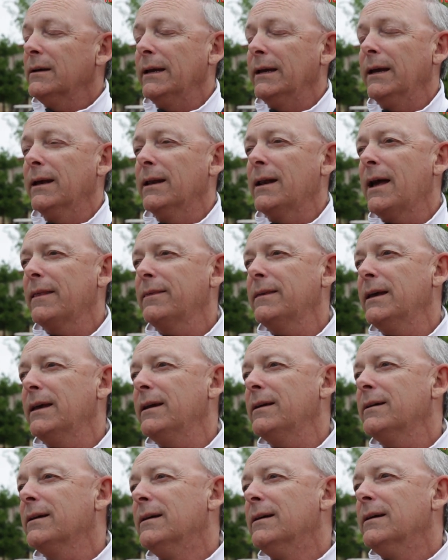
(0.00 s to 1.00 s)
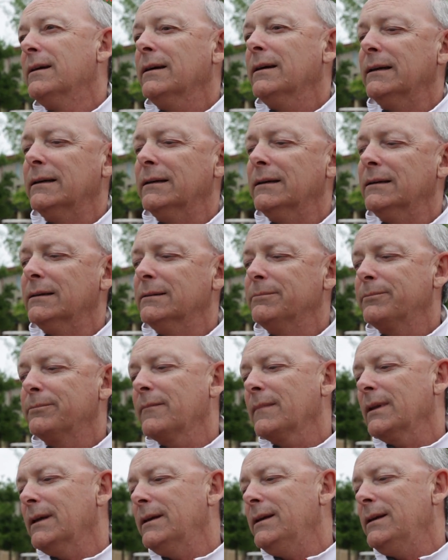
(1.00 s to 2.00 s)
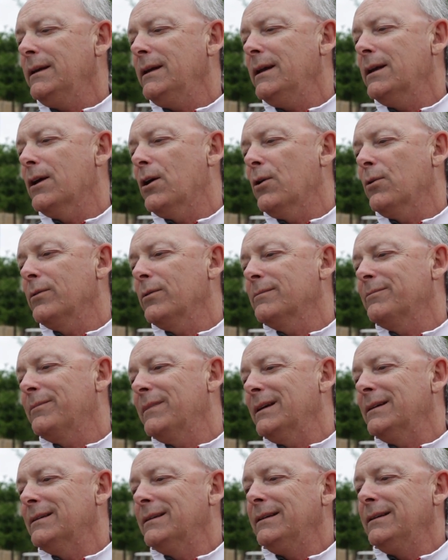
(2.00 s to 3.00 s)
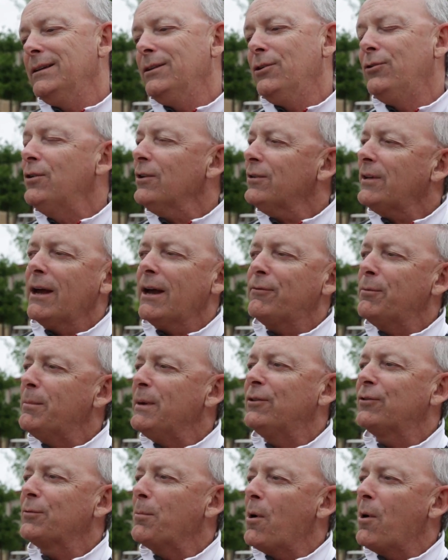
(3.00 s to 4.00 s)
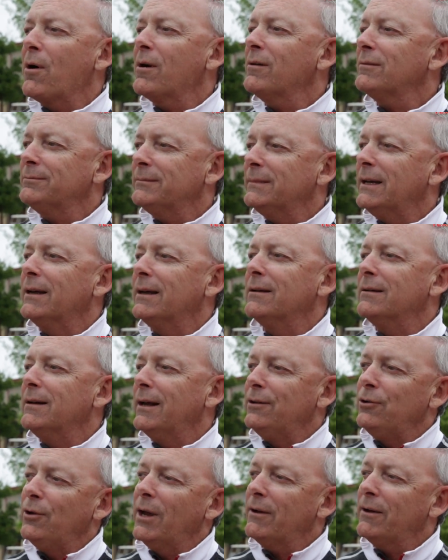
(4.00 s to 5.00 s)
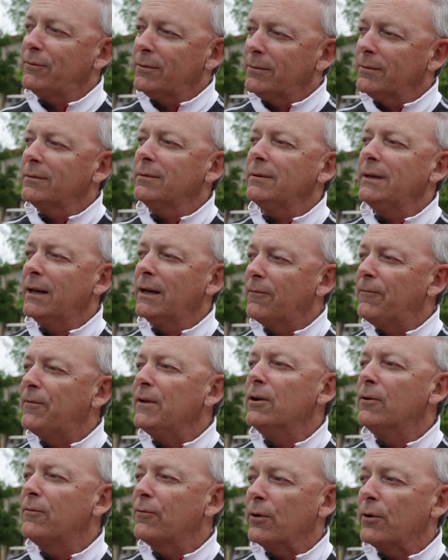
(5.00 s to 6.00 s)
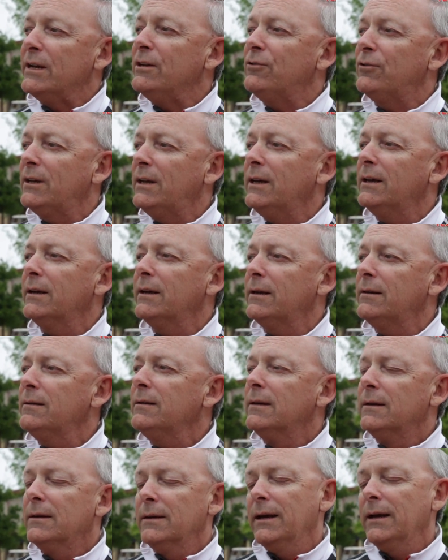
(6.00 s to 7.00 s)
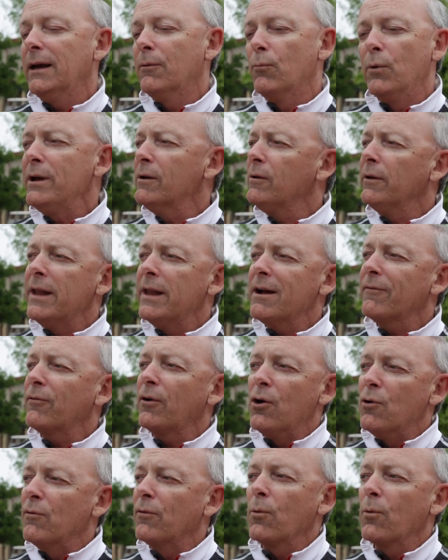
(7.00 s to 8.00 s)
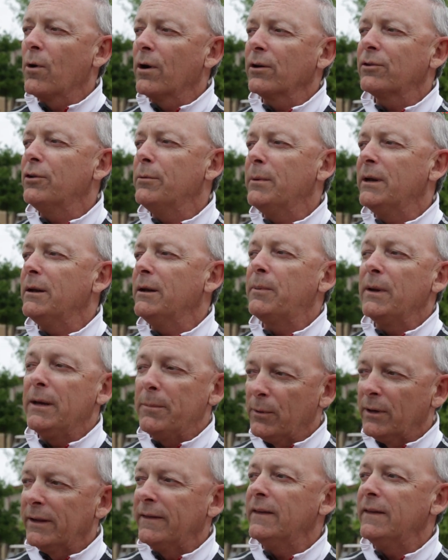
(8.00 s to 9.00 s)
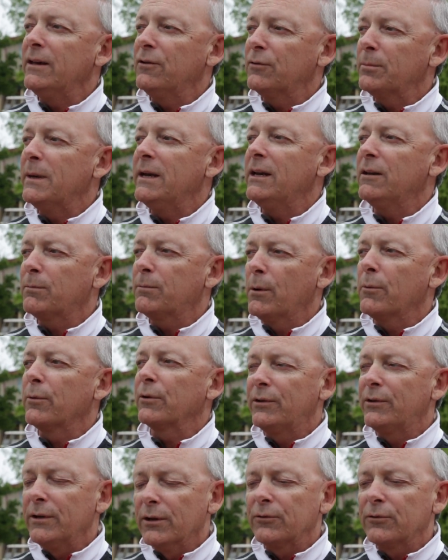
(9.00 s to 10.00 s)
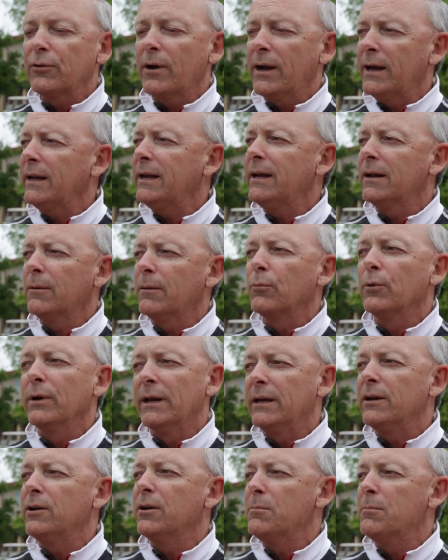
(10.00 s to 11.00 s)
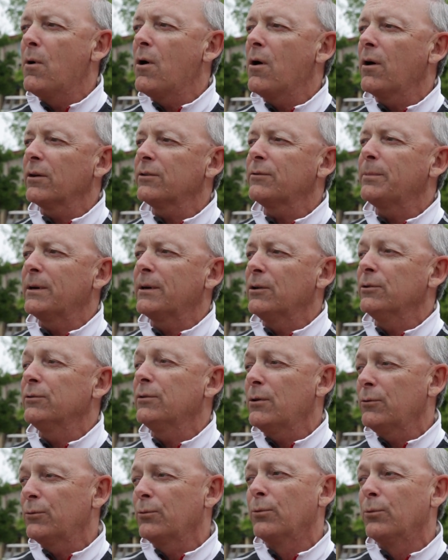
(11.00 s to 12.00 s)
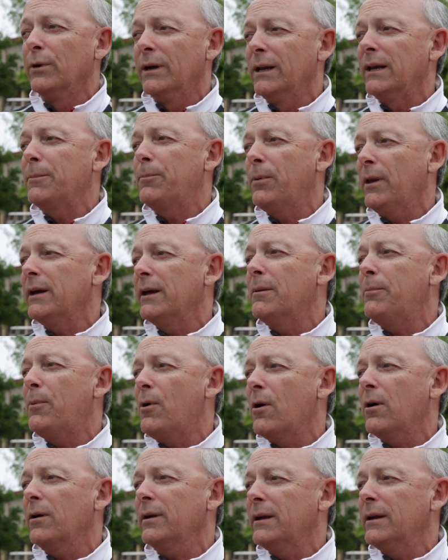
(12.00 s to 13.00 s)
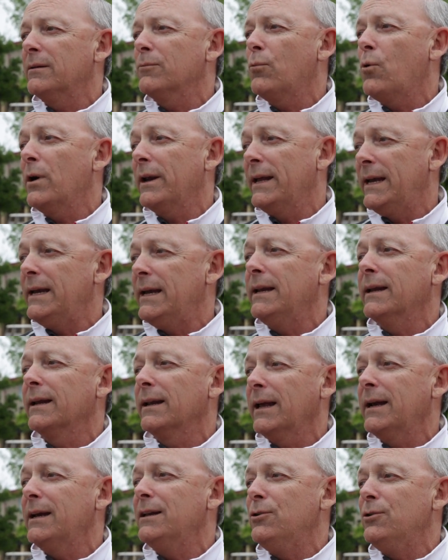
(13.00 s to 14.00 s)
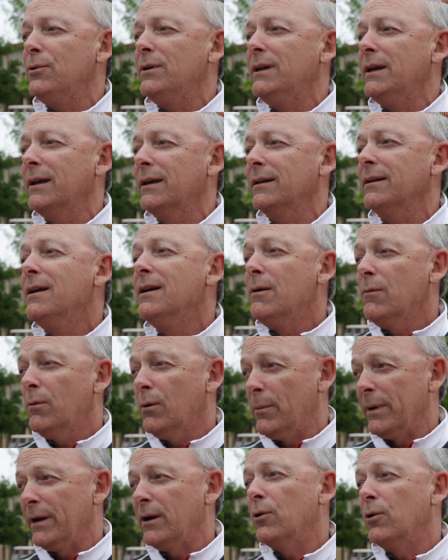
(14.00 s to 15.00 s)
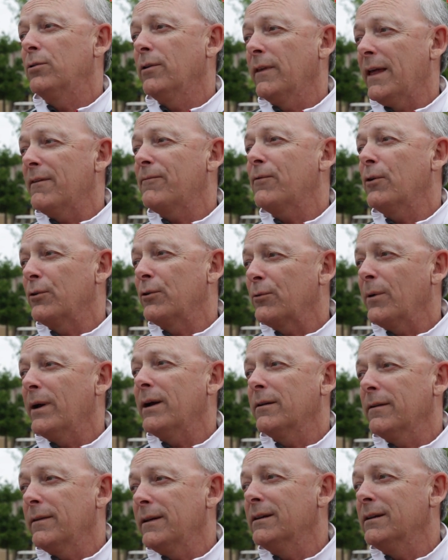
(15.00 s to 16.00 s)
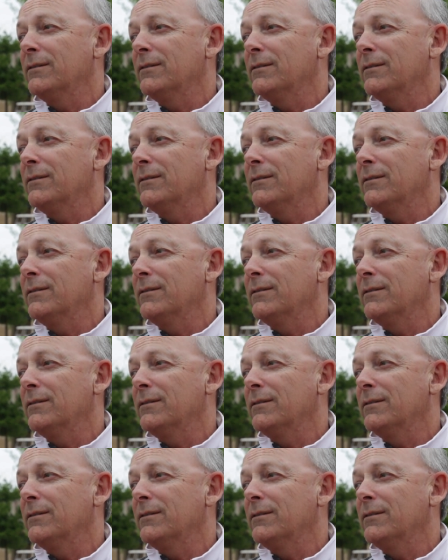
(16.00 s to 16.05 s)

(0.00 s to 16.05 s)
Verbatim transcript: And I think, uh, you know, you just have to be smart and, and you have to get a feel for each kid. And we'll never overwork too many people in these meets still trying to get them really good marks because those really play a part in what heat and lane you get when we go to that first round of the